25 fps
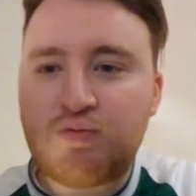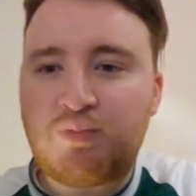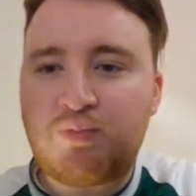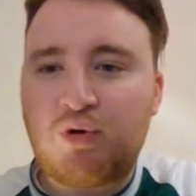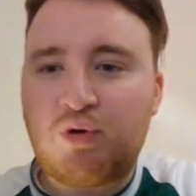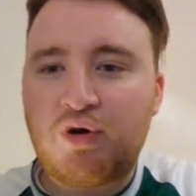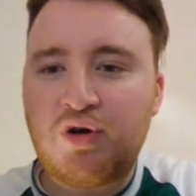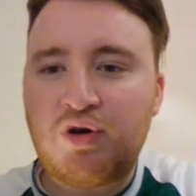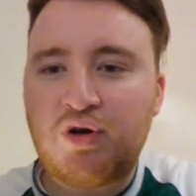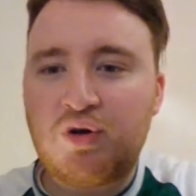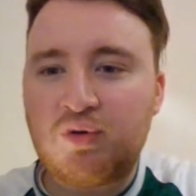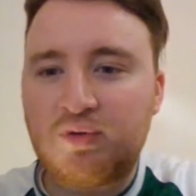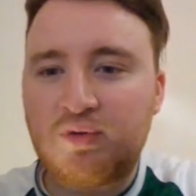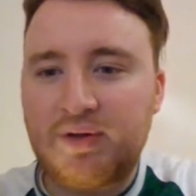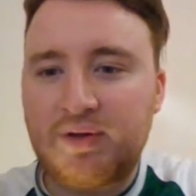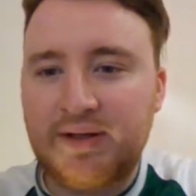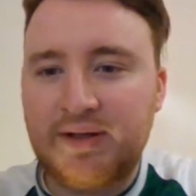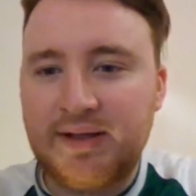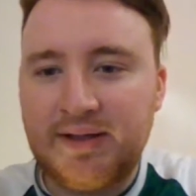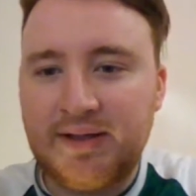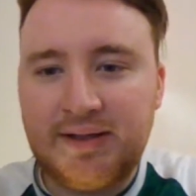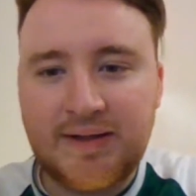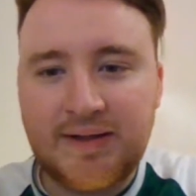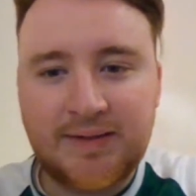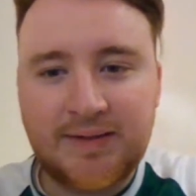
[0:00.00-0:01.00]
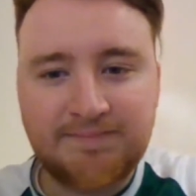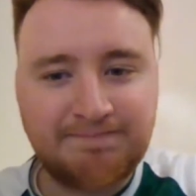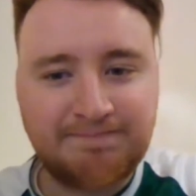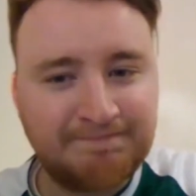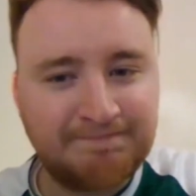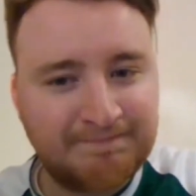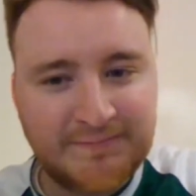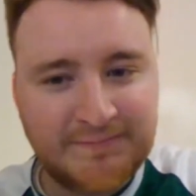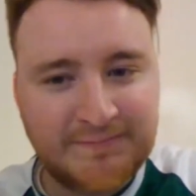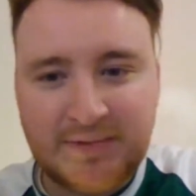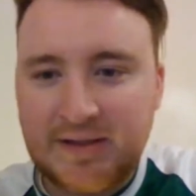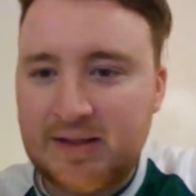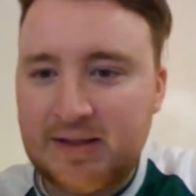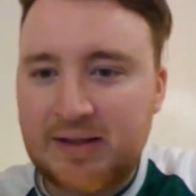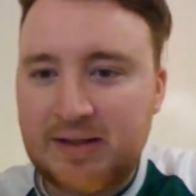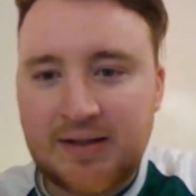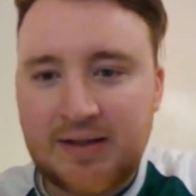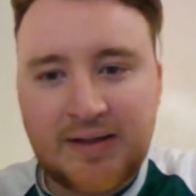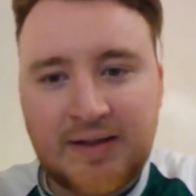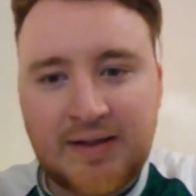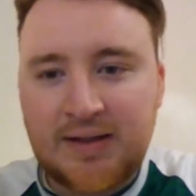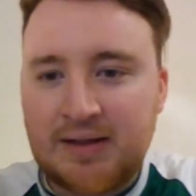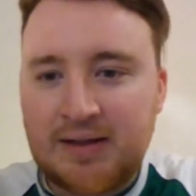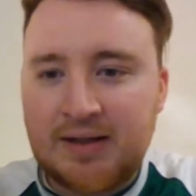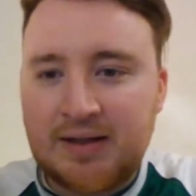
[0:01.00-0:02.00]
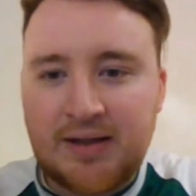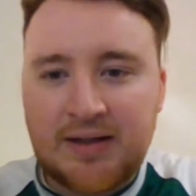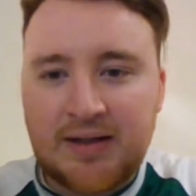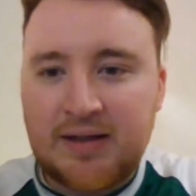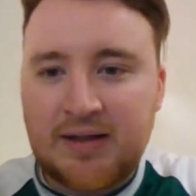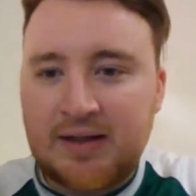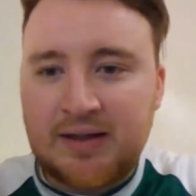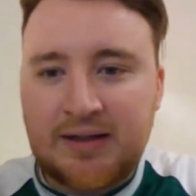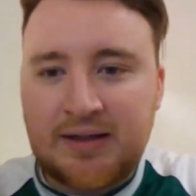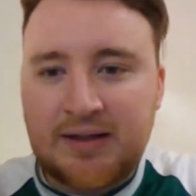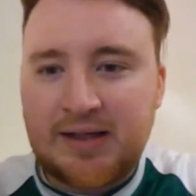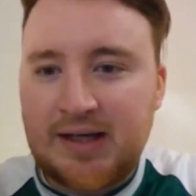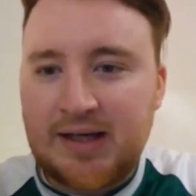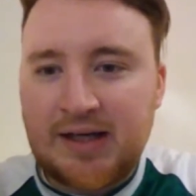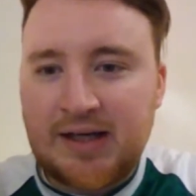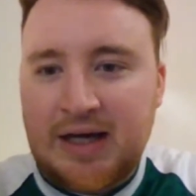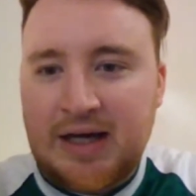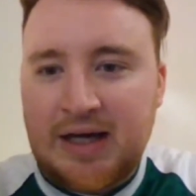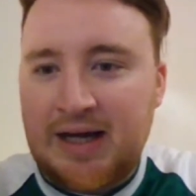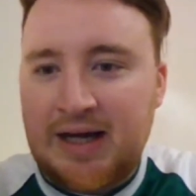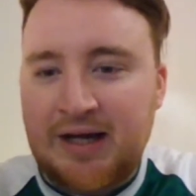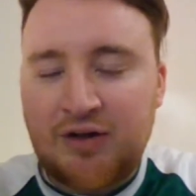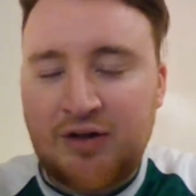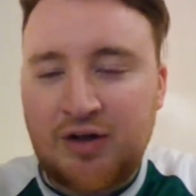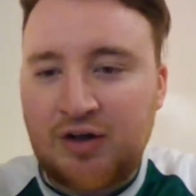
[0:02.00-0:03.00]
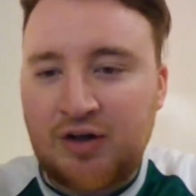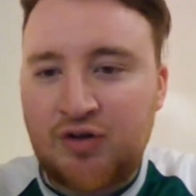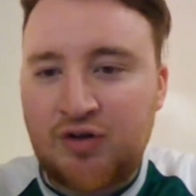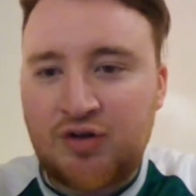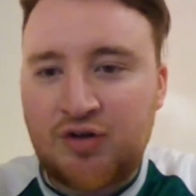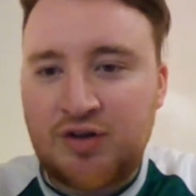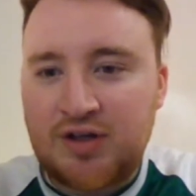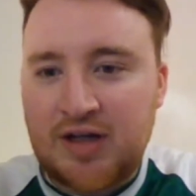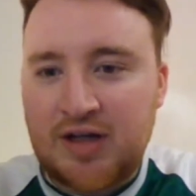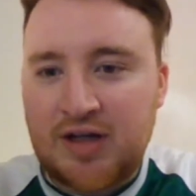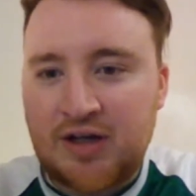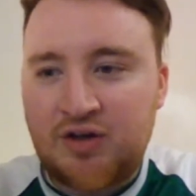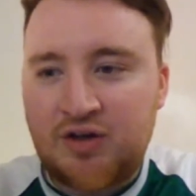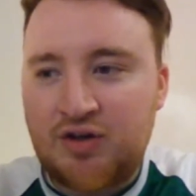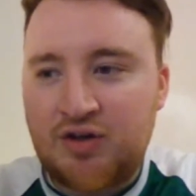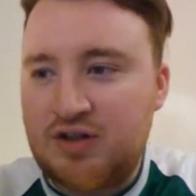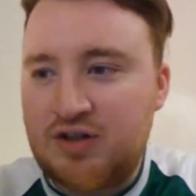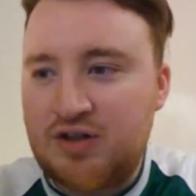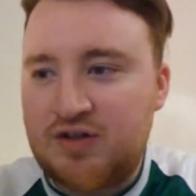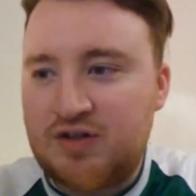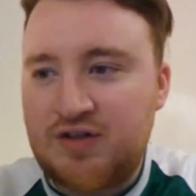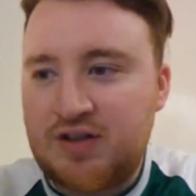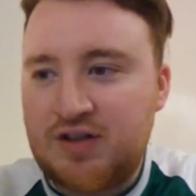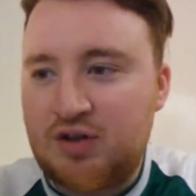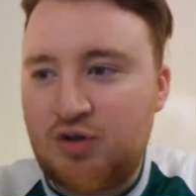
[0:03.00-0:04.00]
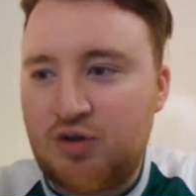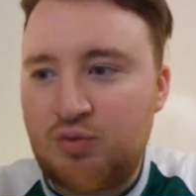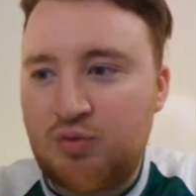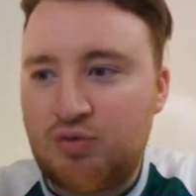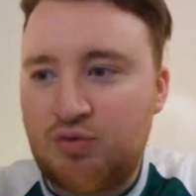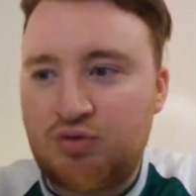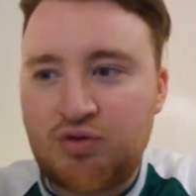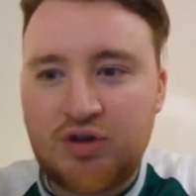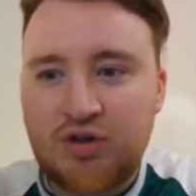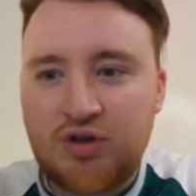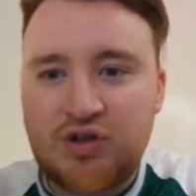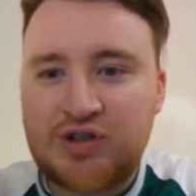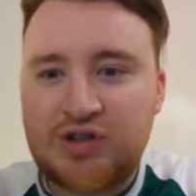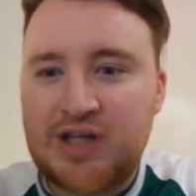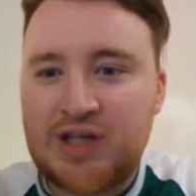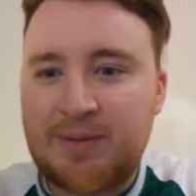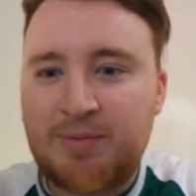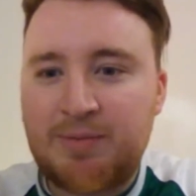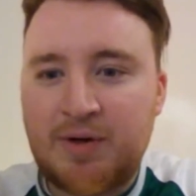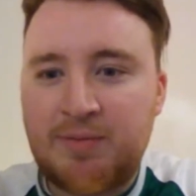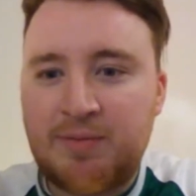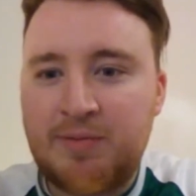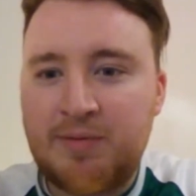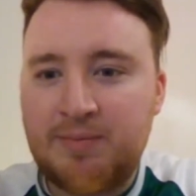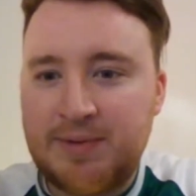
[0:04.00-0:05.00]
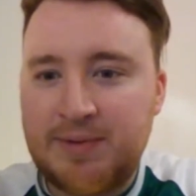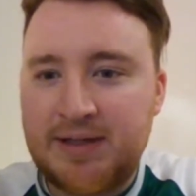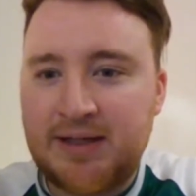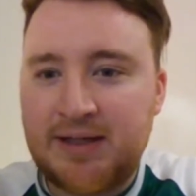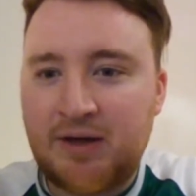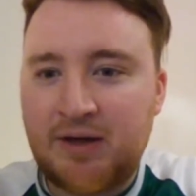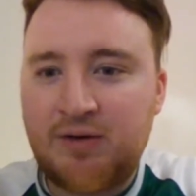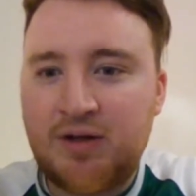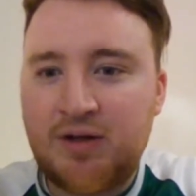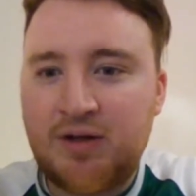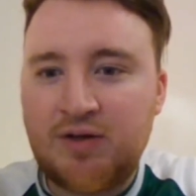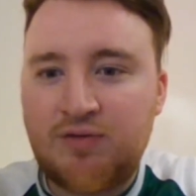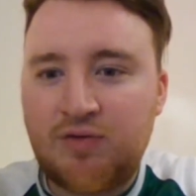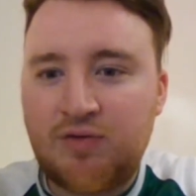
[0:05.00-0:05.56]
Boyle, like, can I? I, I couldn't. I couldn't see who was going to step up and be no. counted